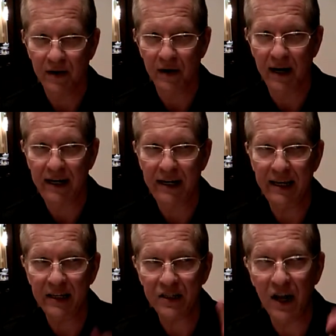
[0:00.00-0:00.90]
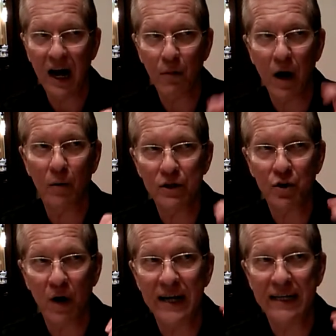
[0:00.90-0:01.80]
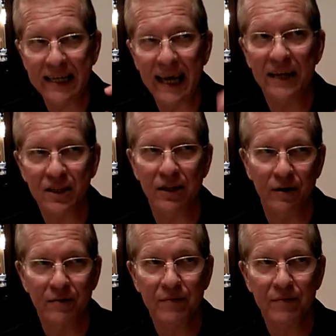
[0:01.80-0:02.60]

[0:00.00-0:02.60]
All right? It is not what we're trying to get to.